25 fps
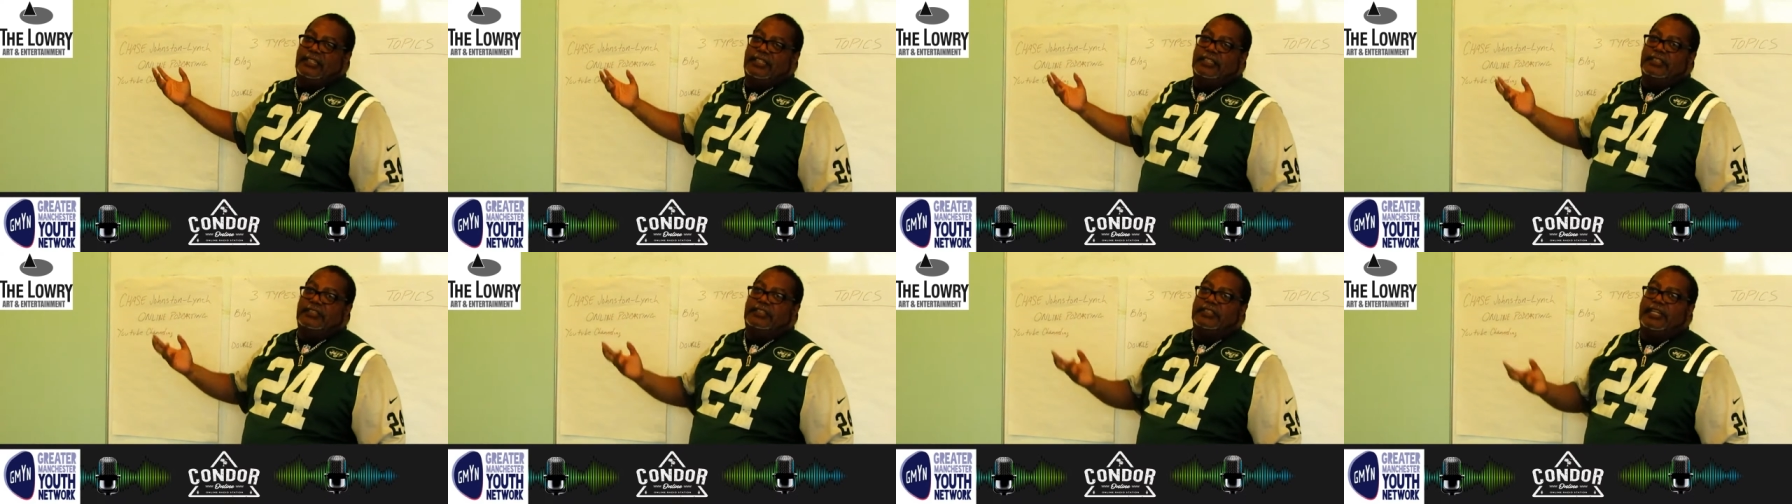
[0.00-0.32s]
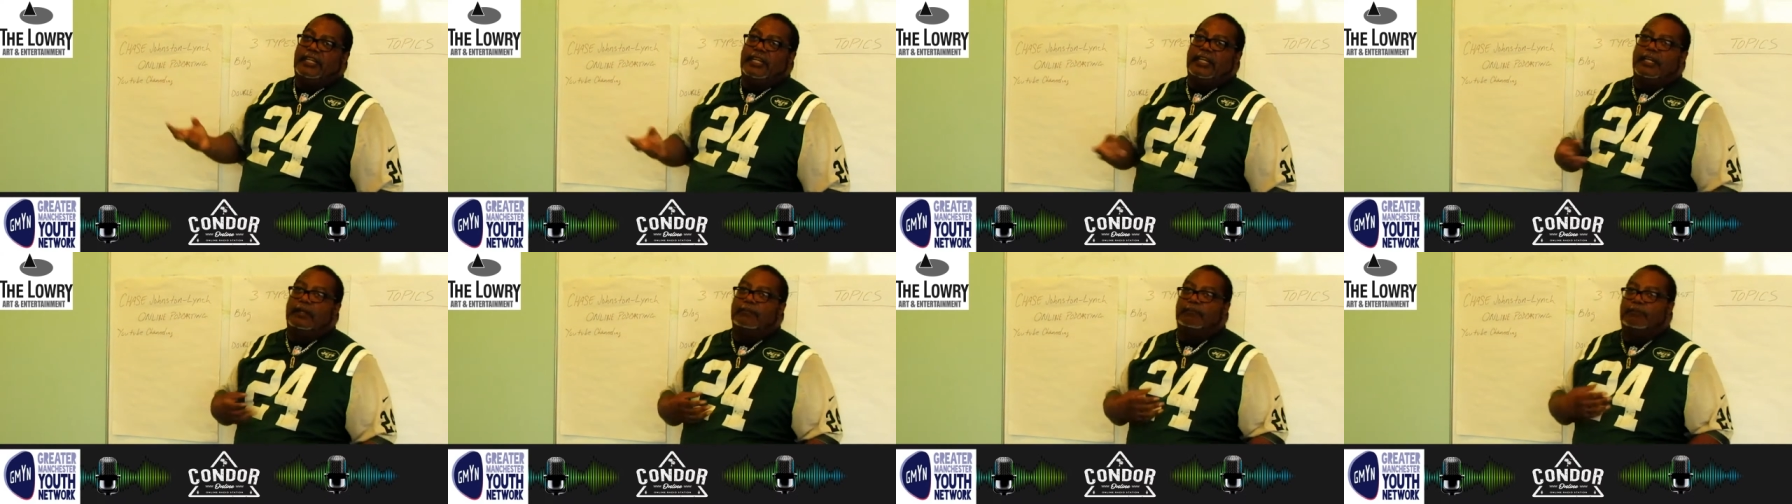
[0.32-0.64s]
Lynch,
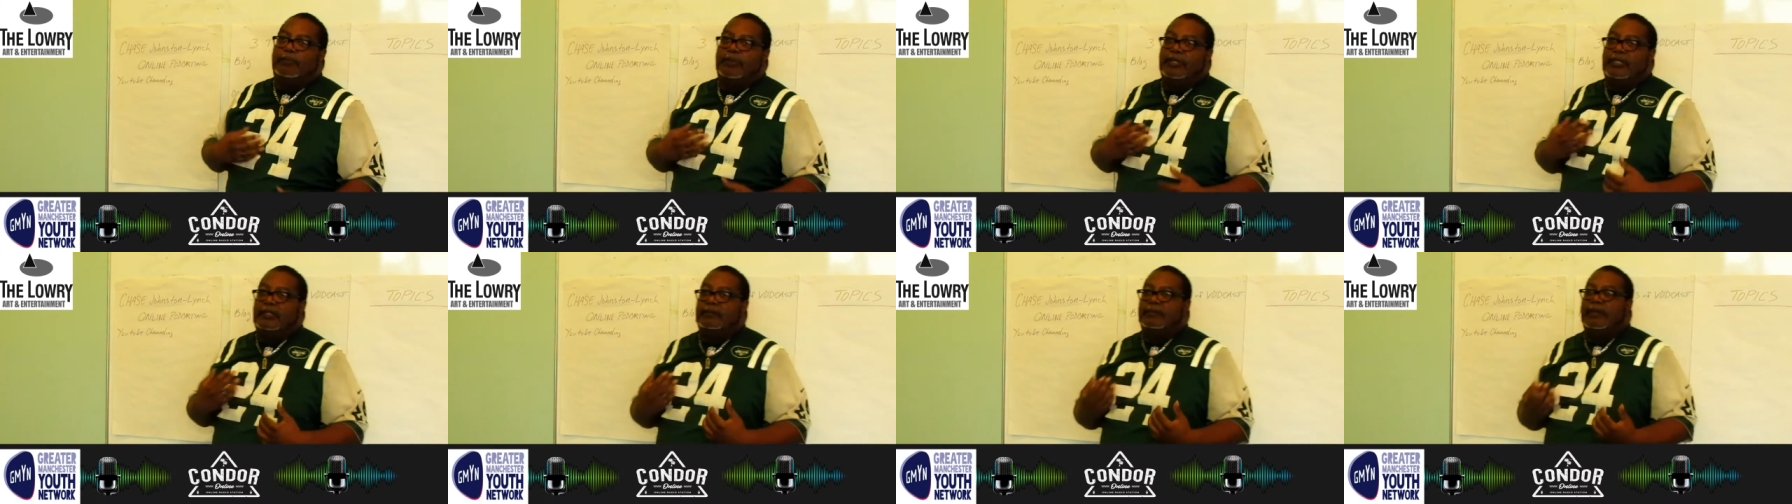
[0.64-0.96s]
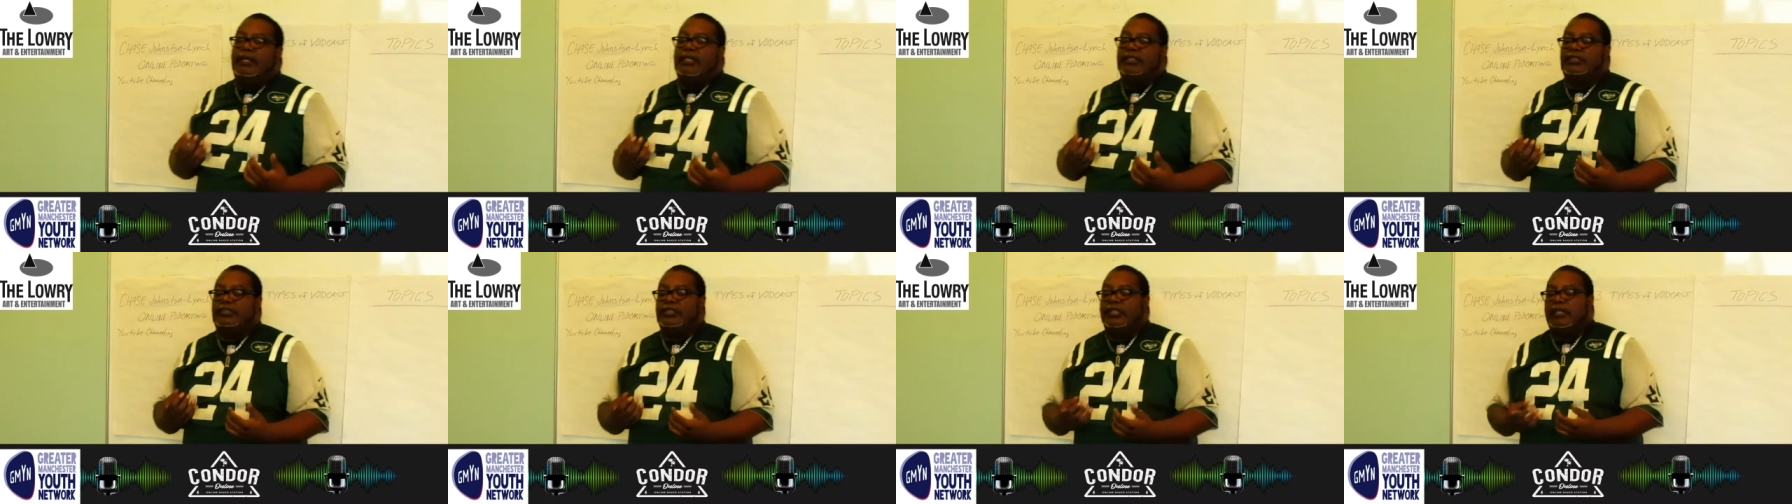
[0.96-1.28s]
and pretty
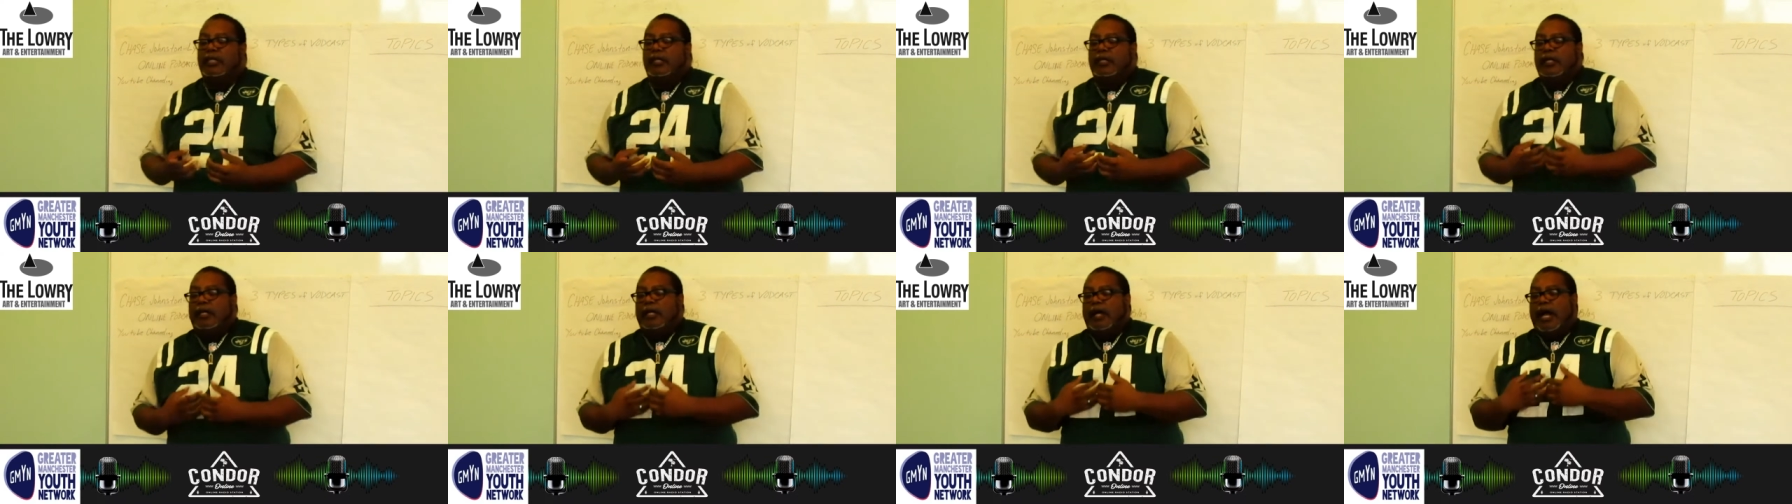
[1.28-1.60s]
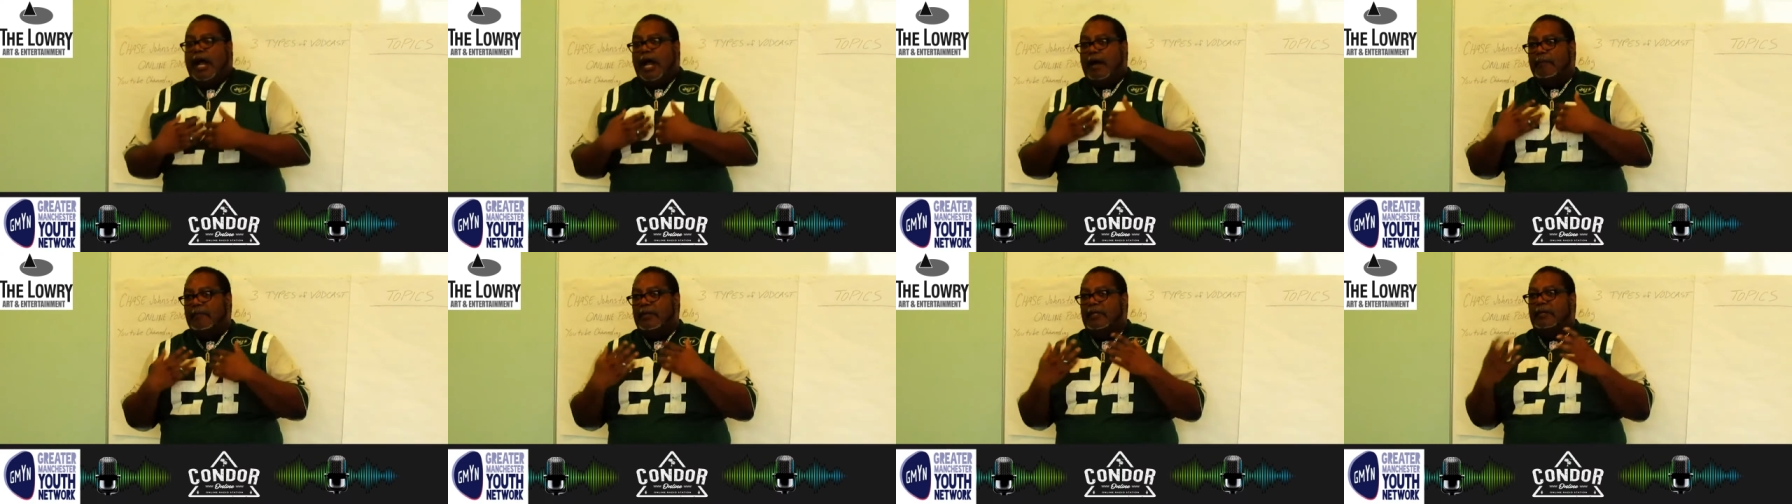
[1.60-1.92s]
much
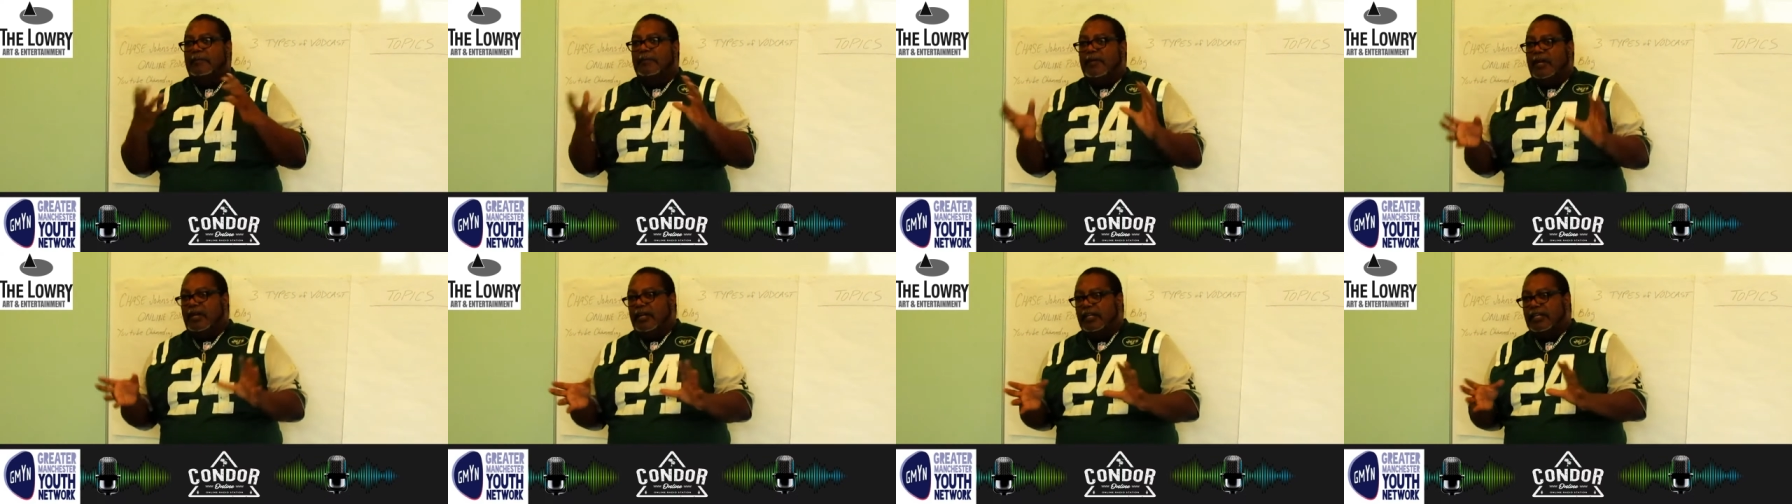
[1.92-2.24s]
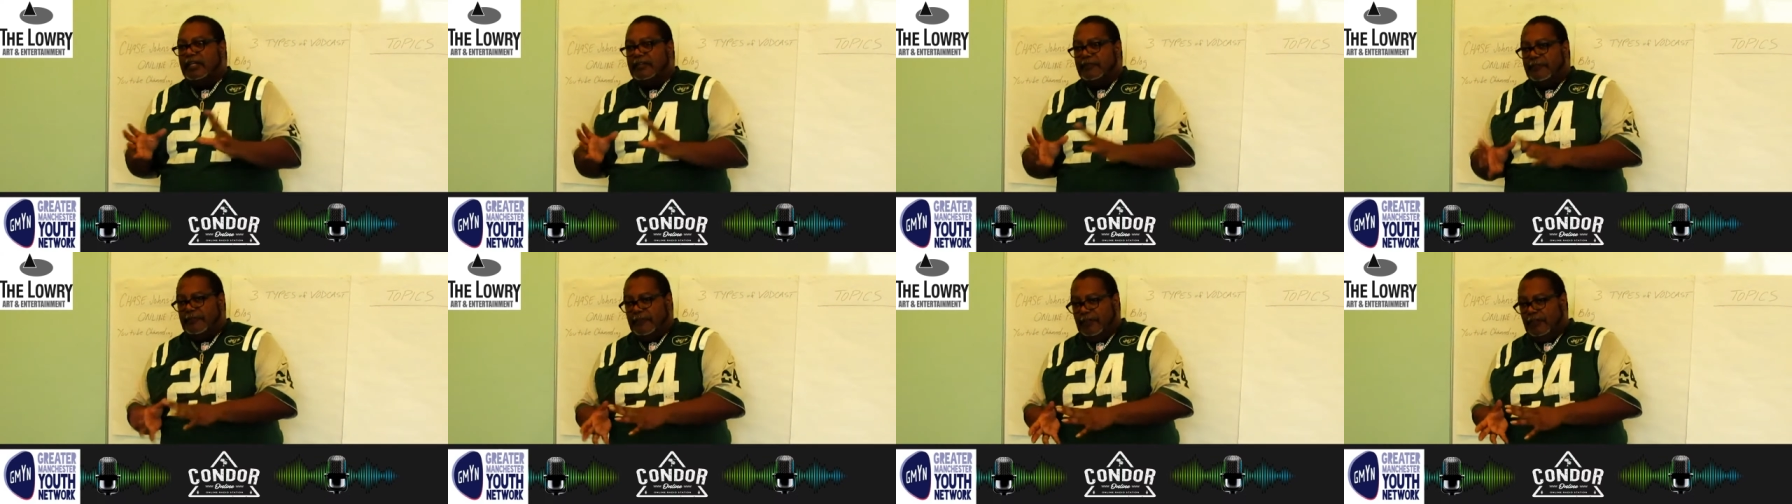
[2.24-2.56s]
I'm an
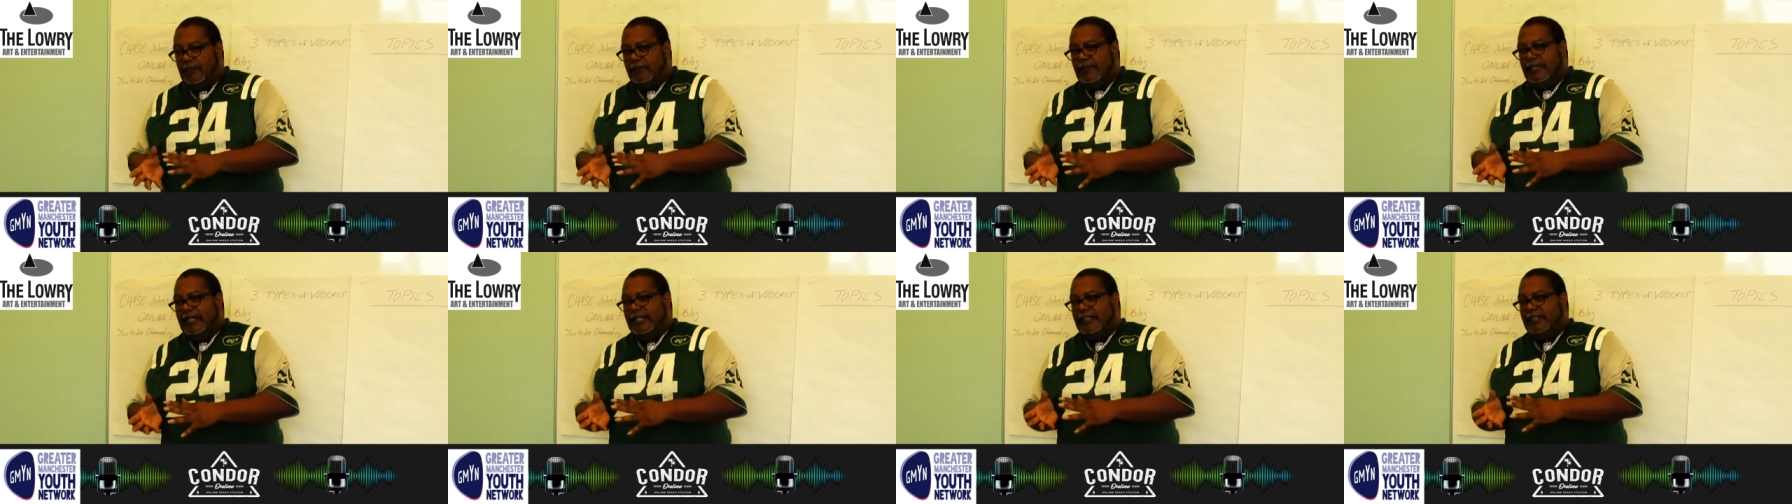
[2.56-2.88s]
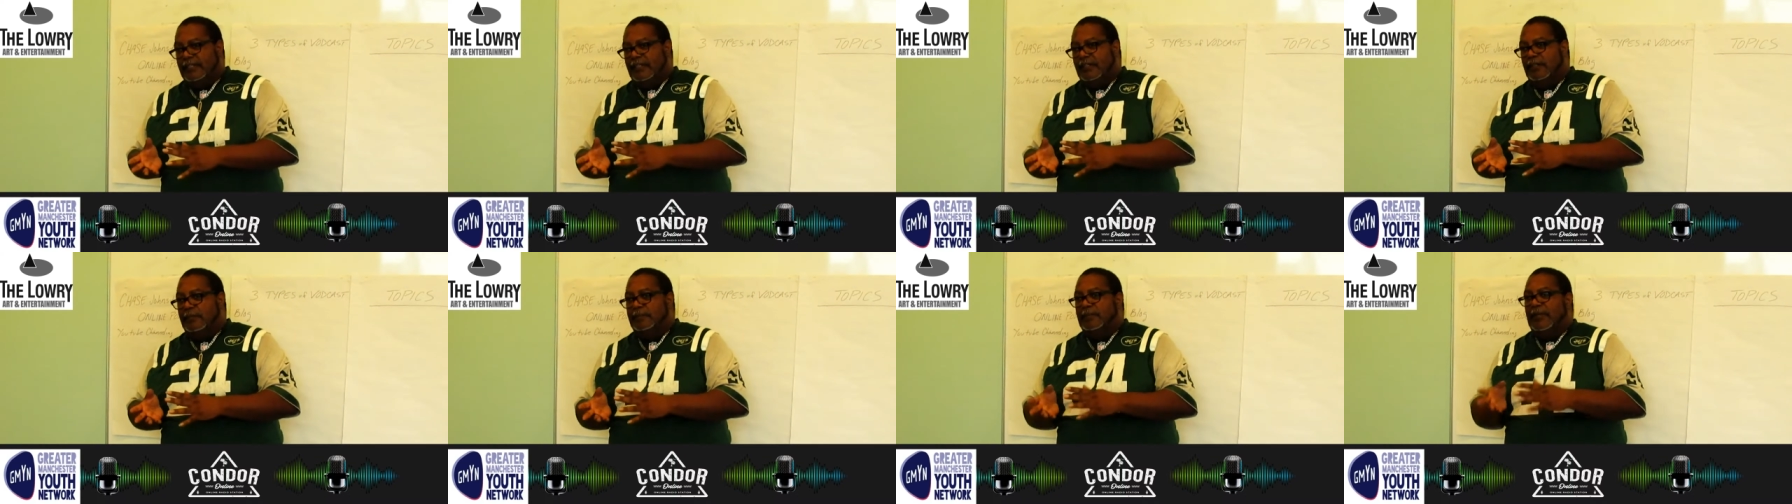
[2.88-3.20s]
American
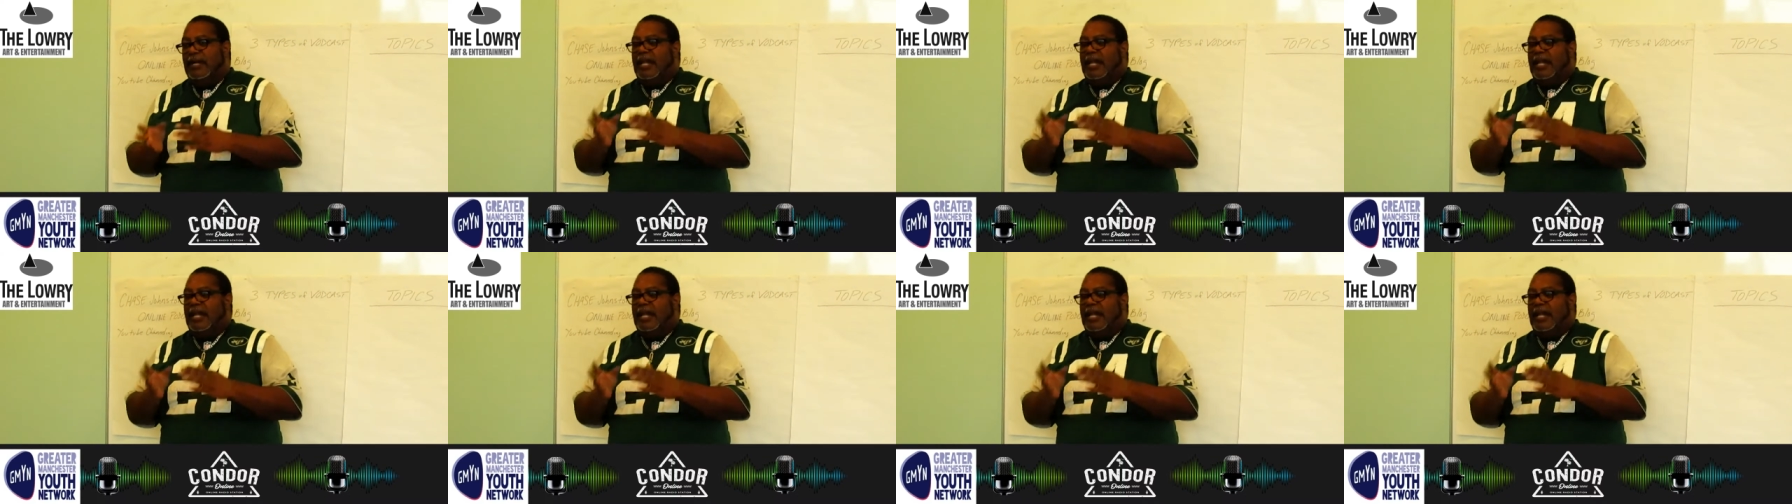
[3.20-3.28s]
filmmaker,